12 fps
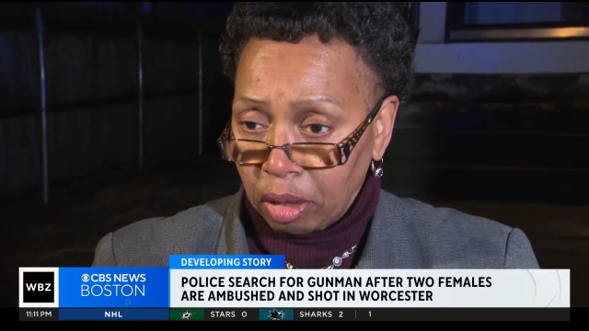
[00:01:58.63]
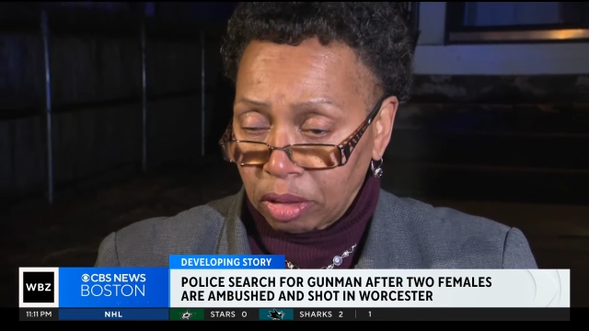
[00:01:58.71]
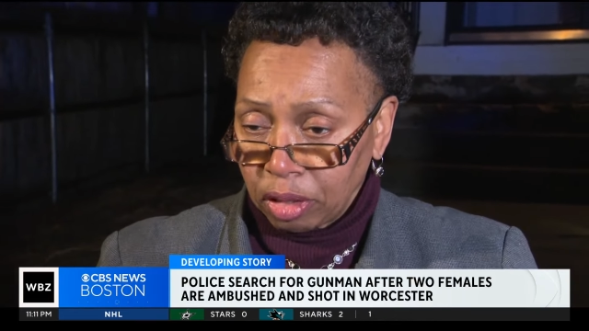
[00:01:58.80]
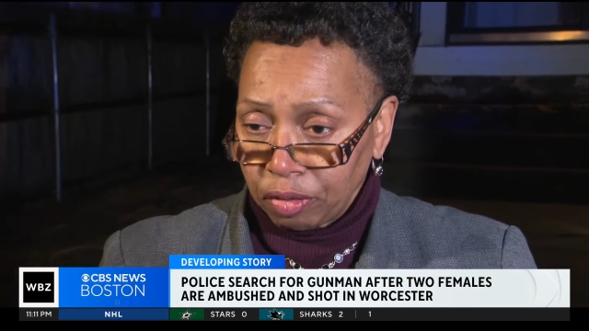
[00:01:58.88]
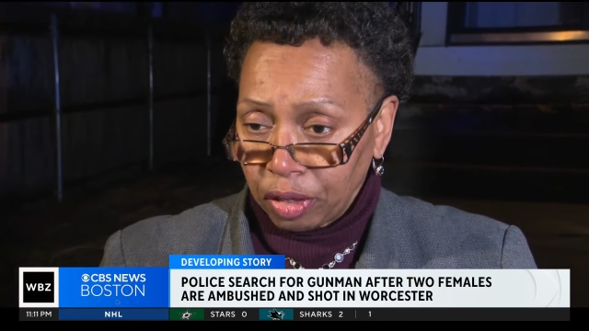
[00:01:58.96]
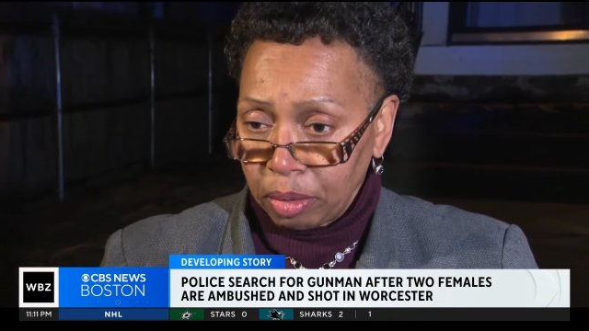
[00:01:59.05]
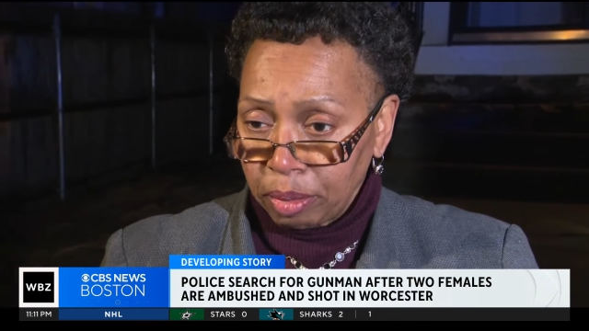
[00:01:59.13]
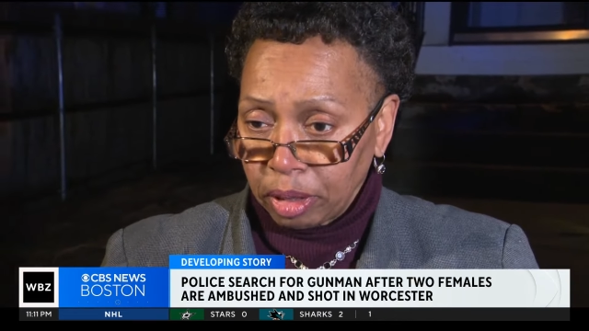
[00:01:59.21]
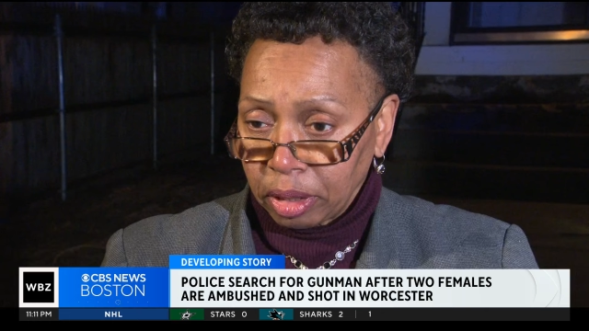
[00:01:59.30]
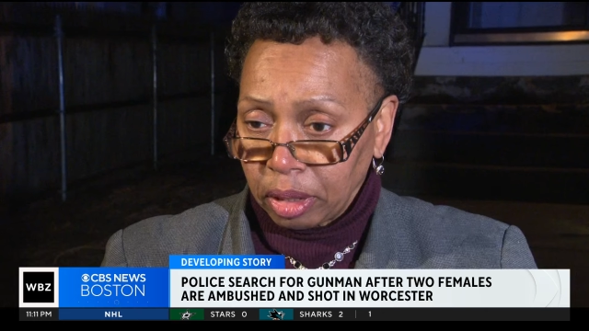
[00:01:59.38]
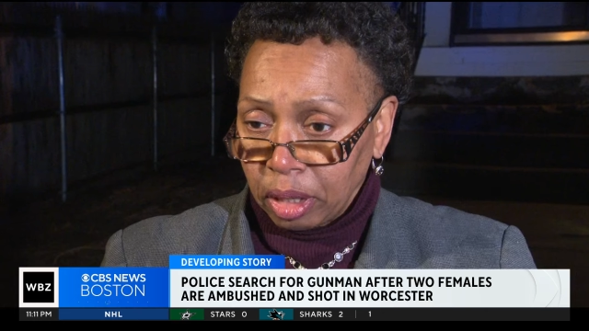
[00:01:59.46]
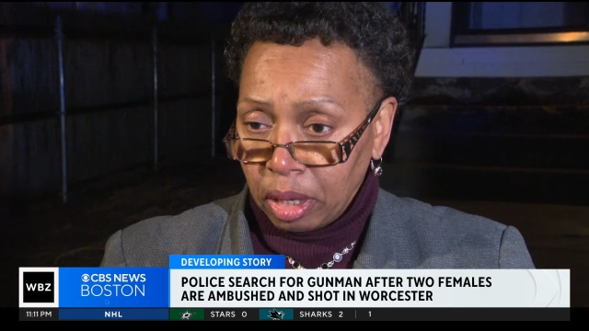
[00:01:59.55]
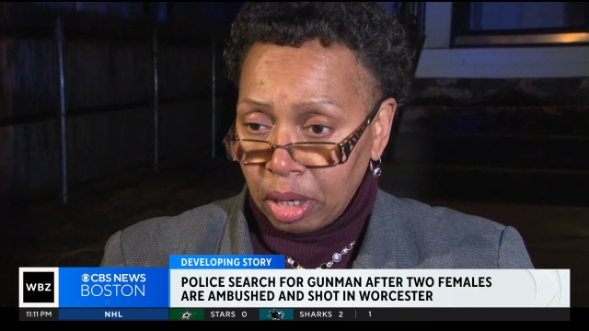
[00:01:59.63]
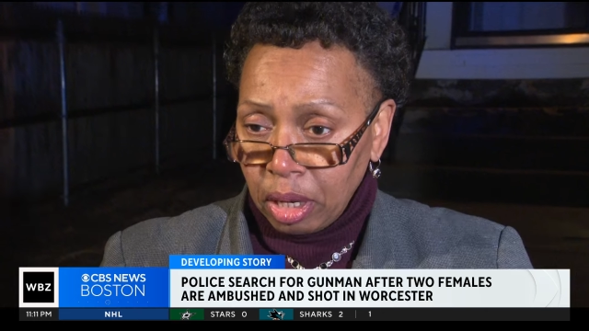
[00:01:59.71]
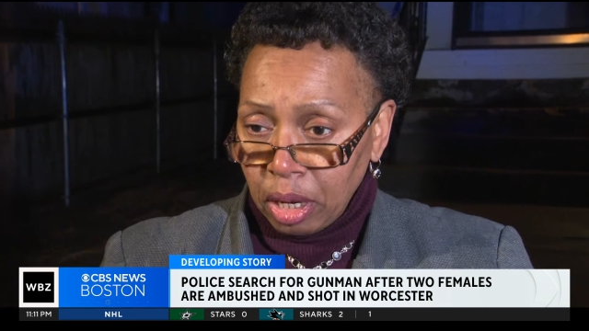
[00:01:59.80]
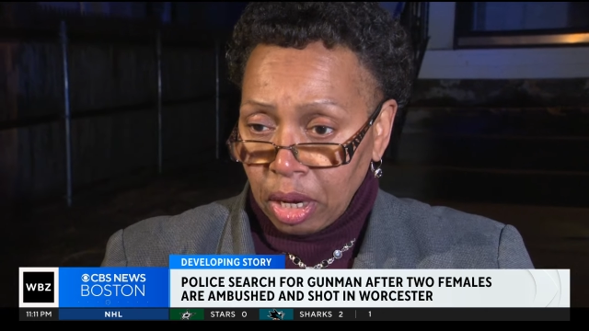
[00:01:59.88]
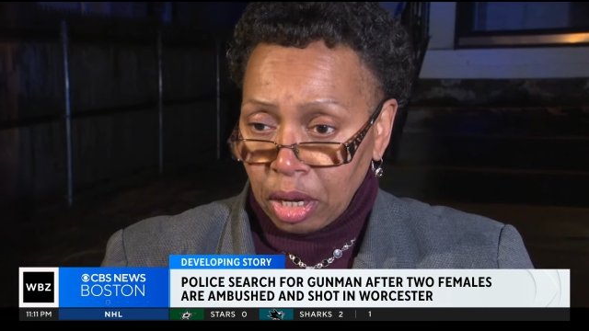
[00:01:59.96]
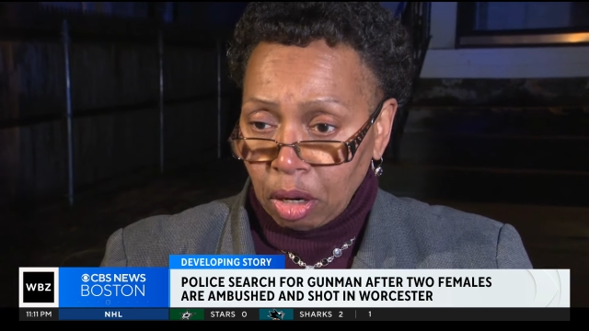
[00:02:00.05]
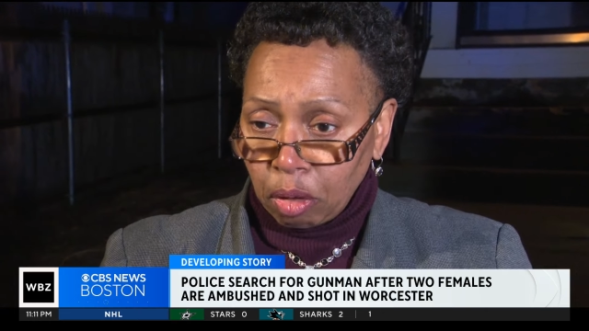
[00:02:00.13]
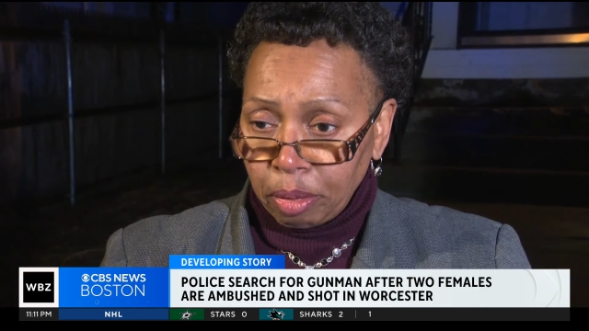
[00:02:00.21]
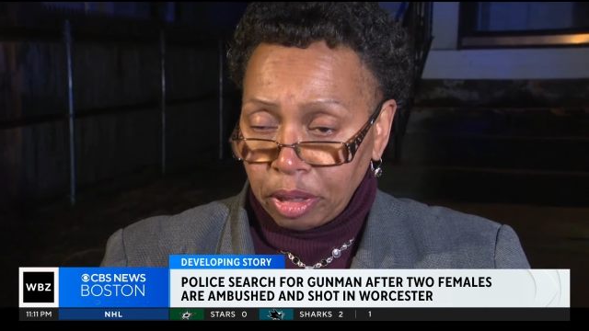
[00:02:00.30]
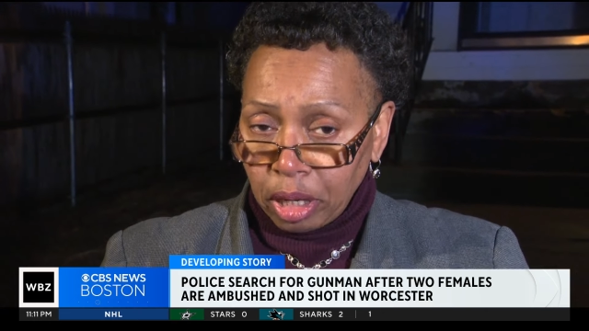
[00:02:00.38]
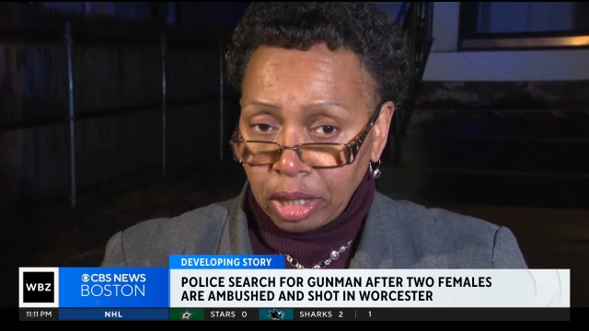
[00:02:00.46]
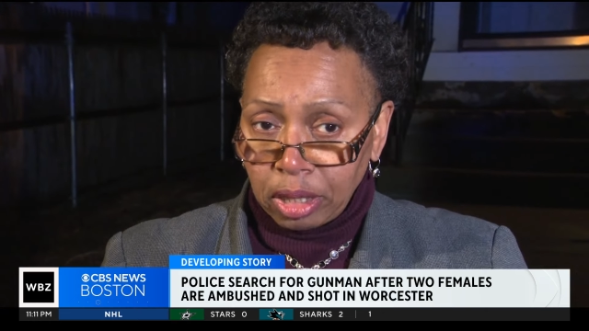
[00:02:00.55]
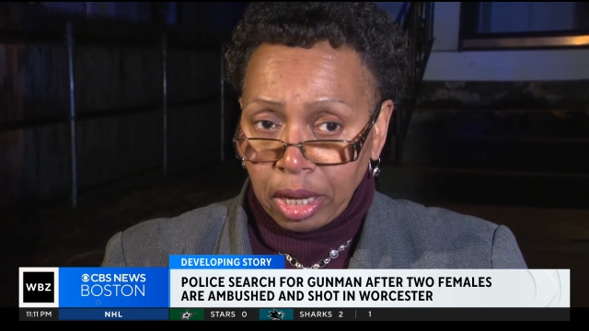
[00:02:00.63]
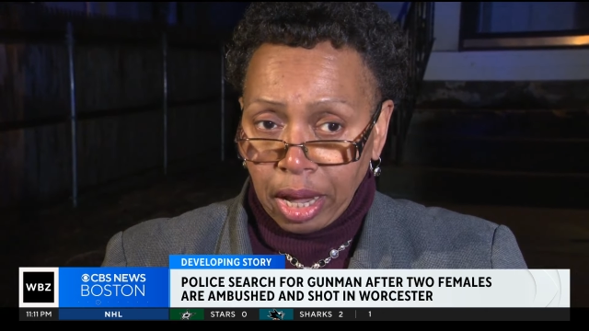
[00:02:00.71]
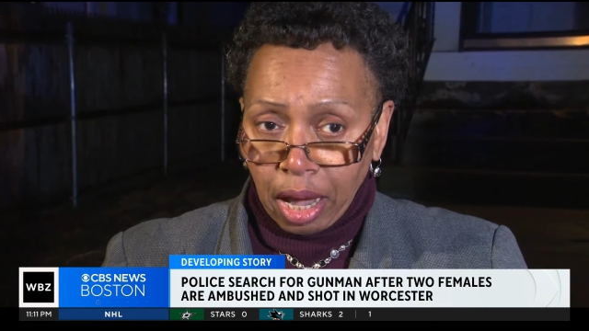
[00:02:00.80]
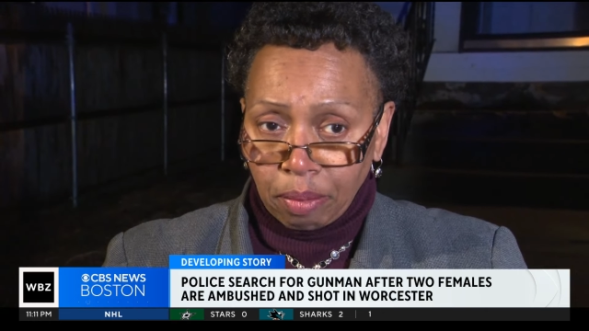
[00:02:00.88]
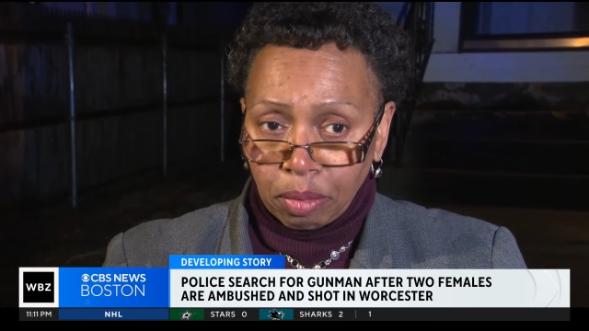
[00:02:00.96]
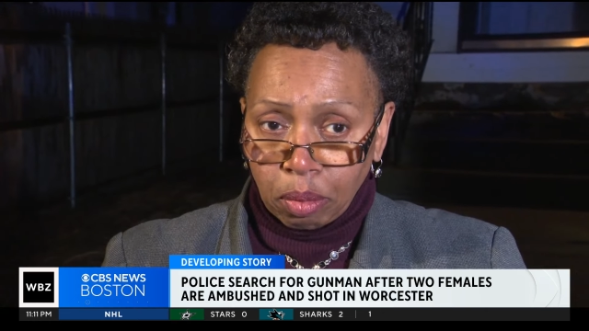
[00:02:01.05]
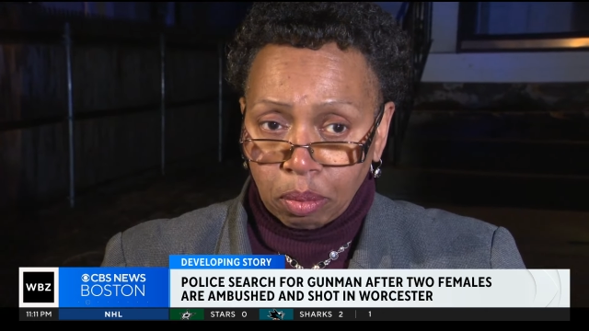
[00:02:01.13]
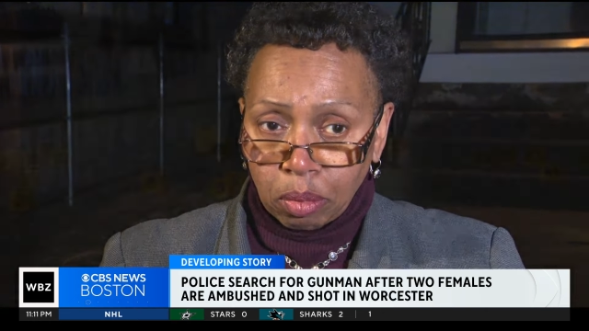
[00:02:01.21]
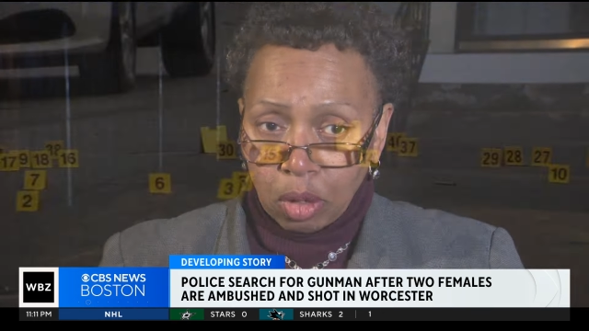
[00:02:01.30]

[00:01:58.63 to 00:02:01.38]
else's family? You know, it would be nice to have them